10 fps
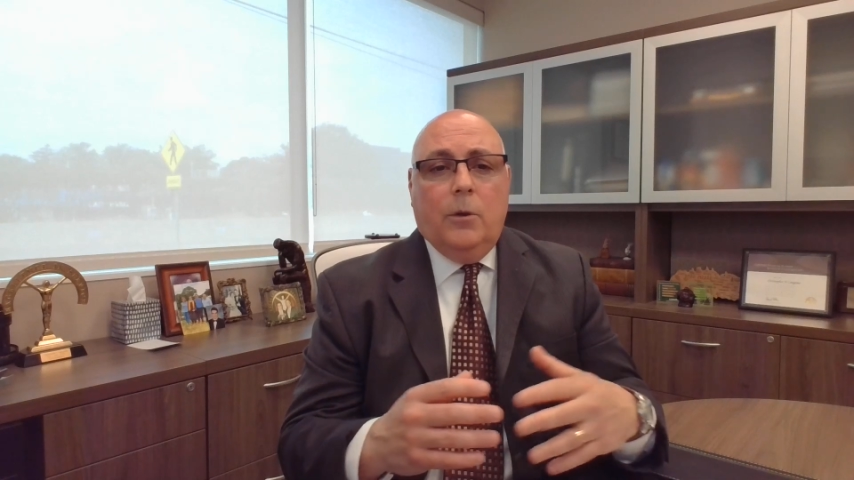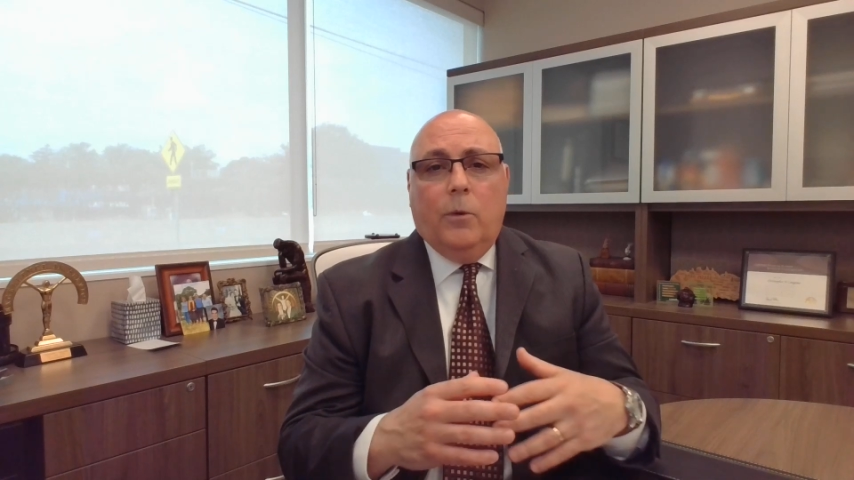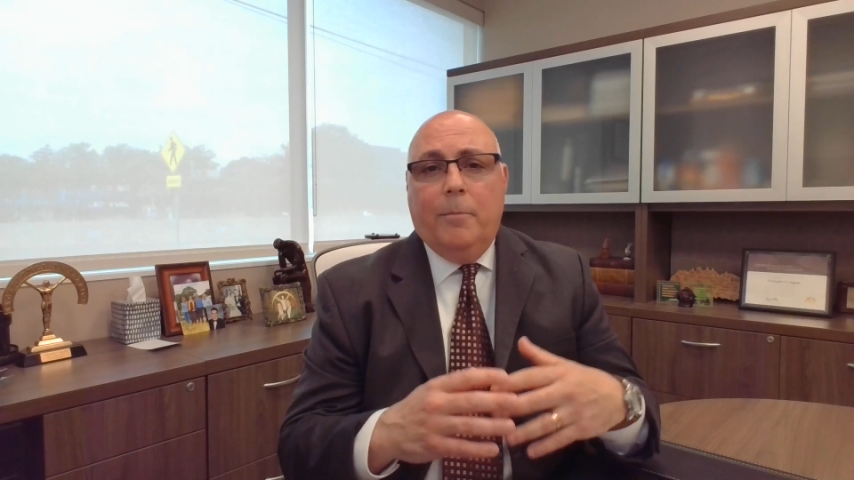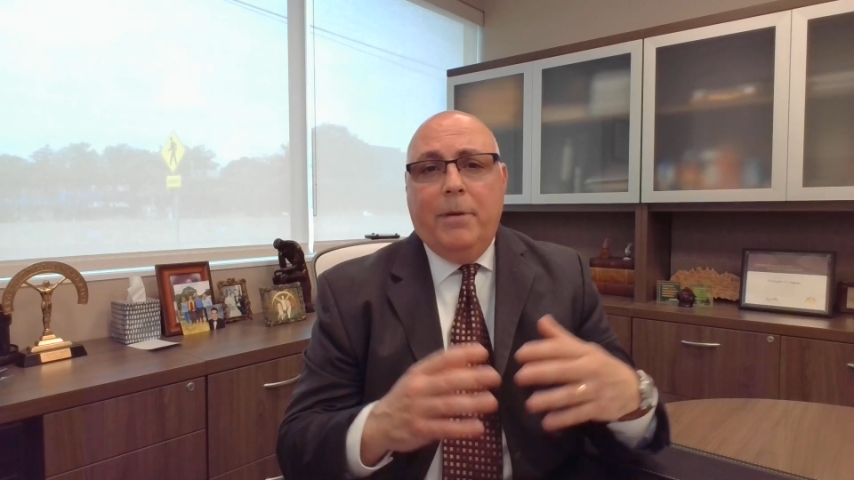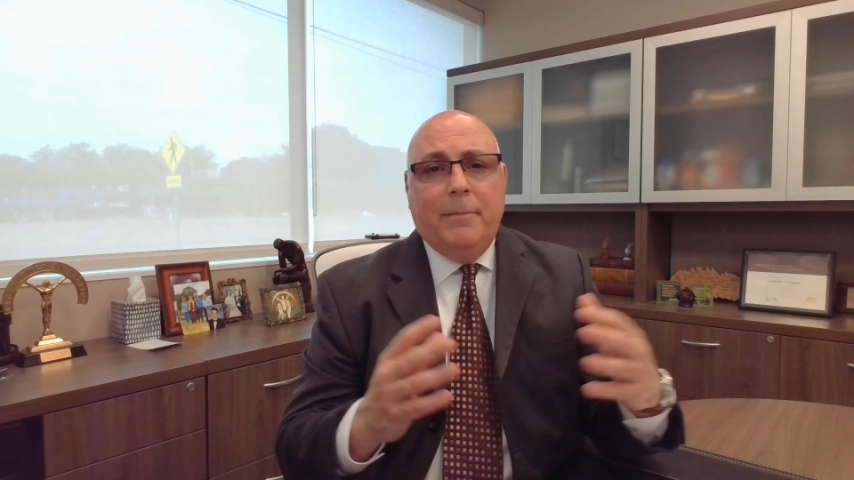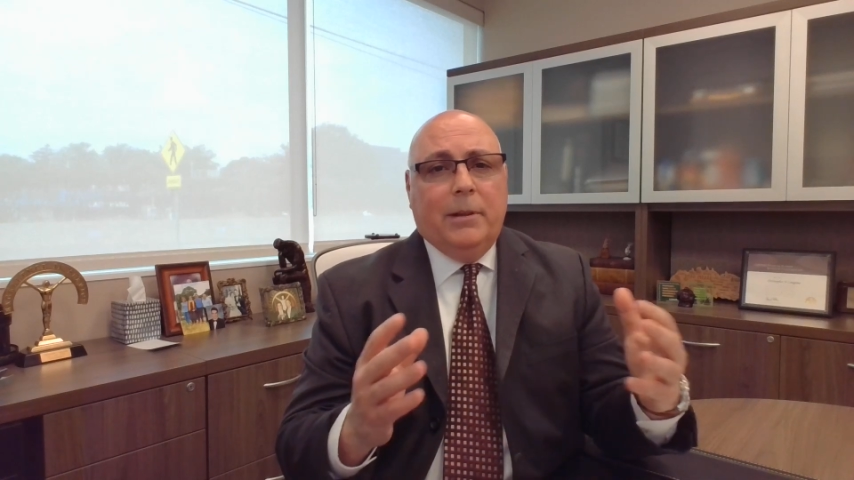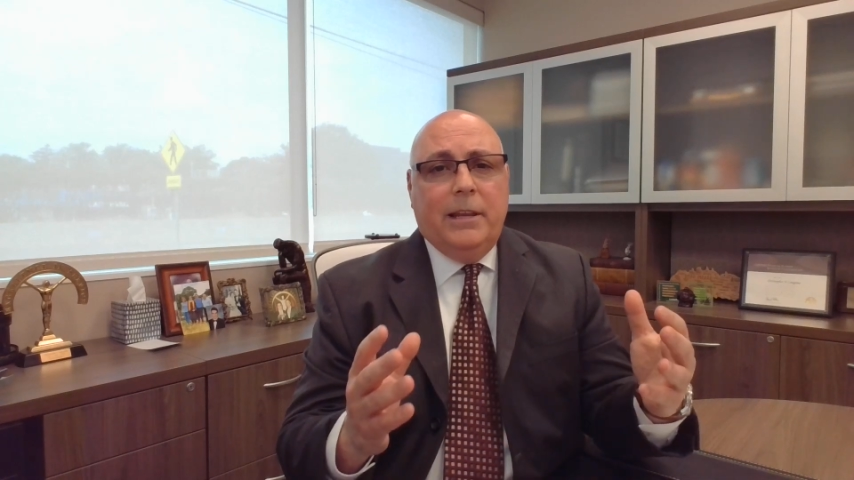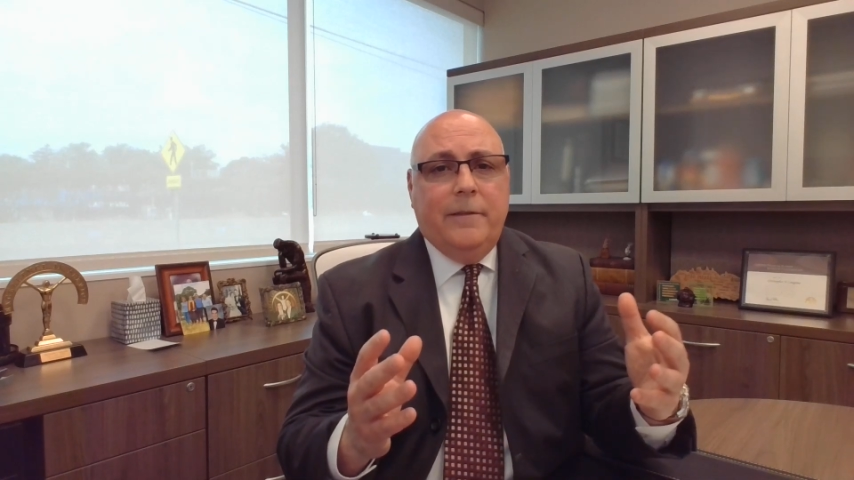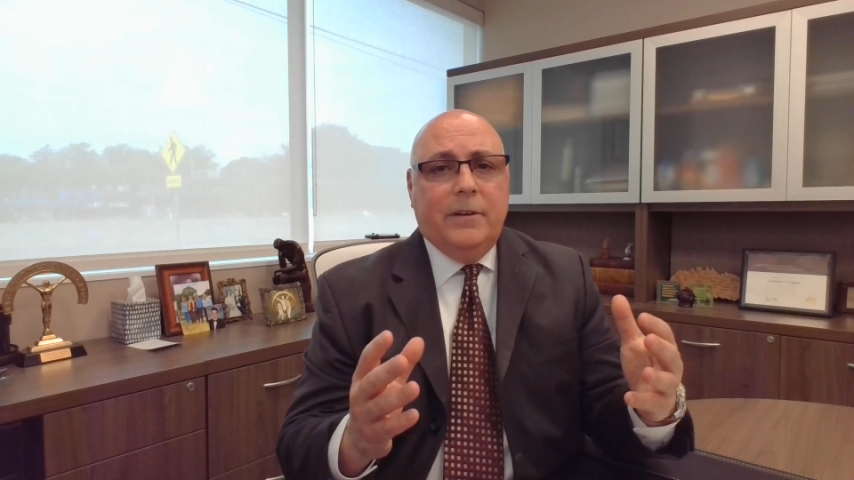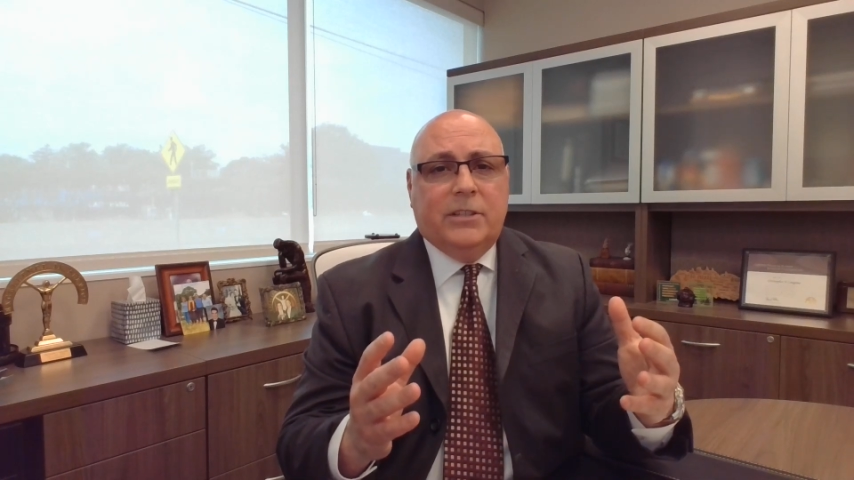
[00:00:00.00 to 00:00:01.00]
we're big
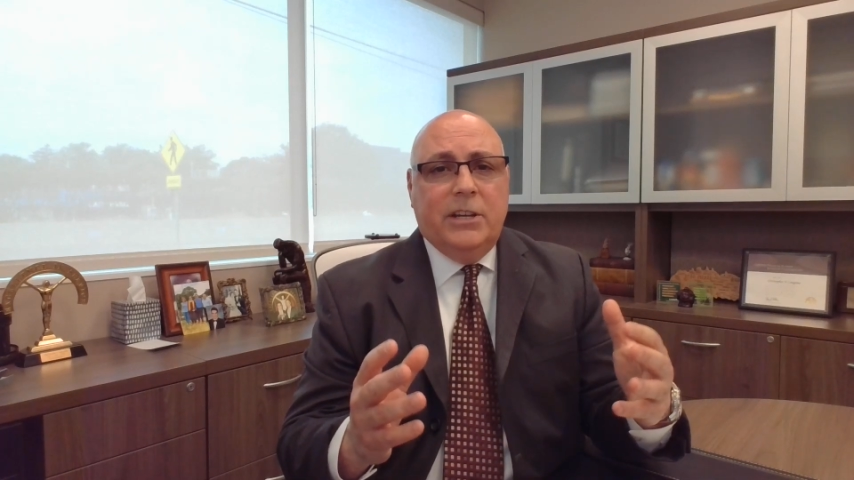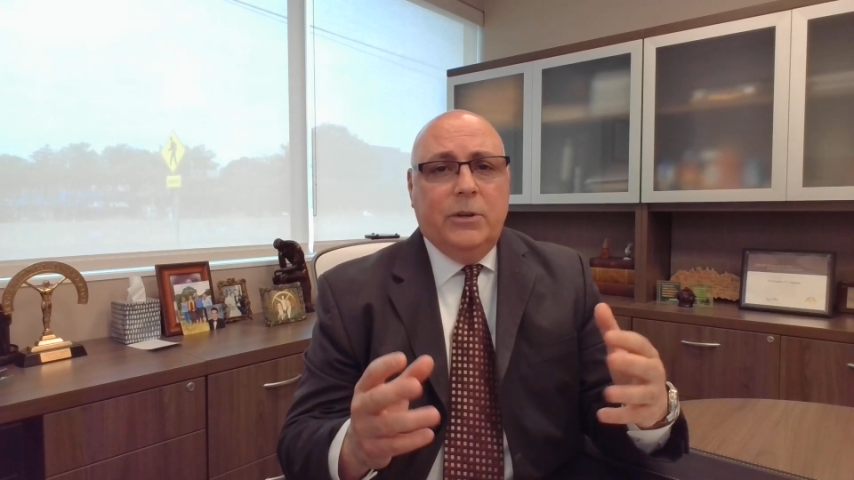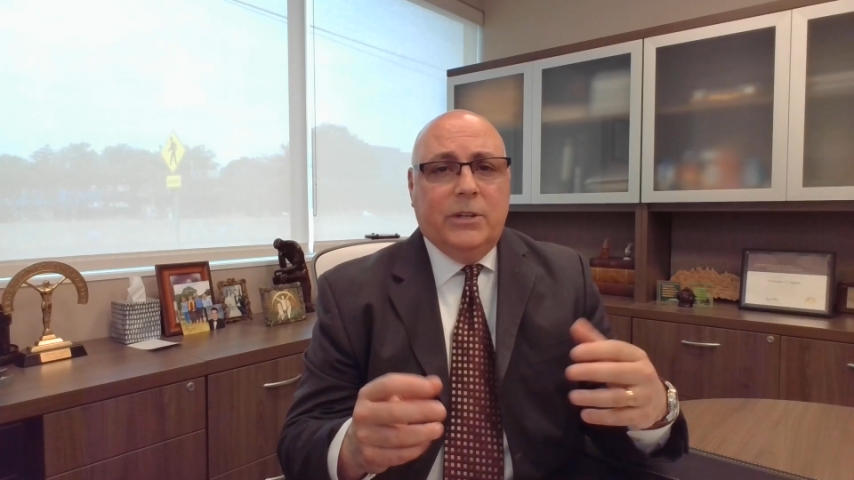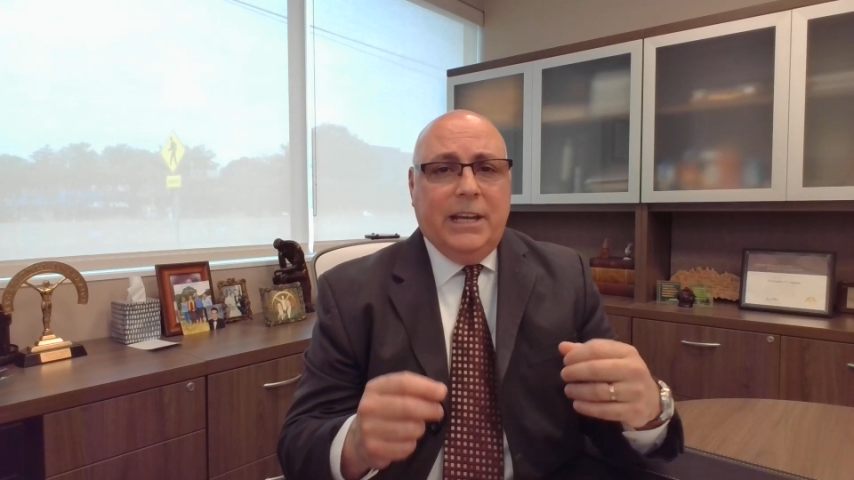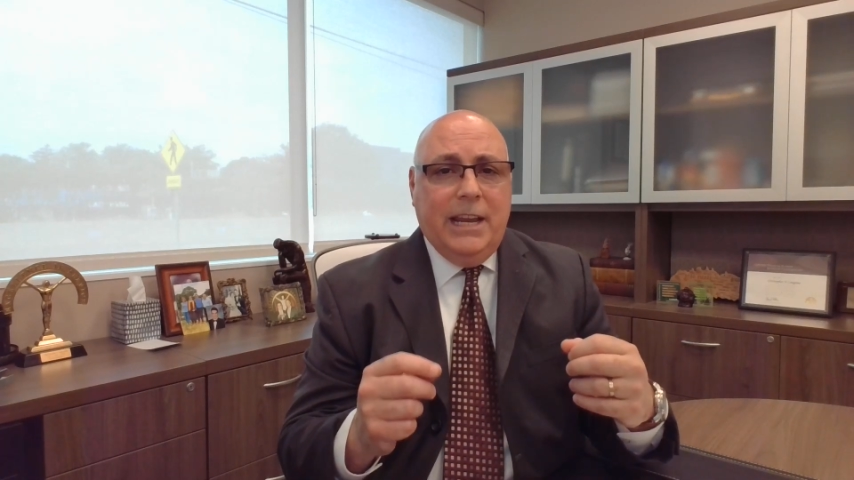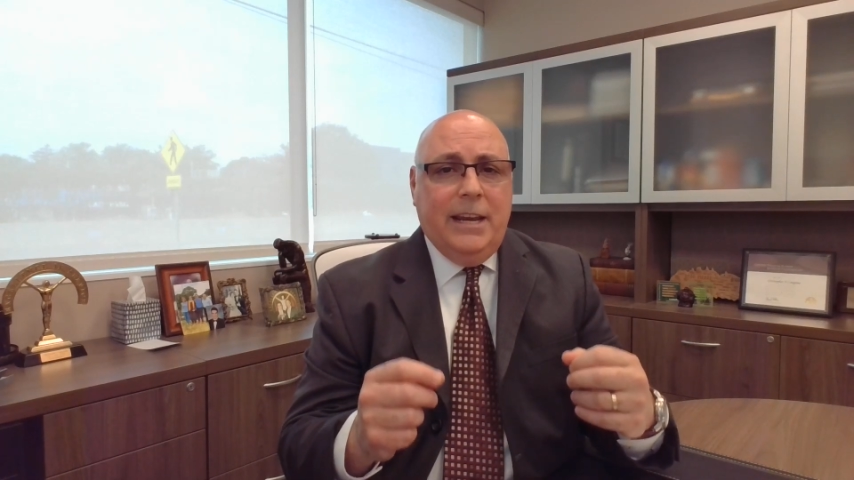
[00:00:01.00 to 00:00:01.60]
believers in using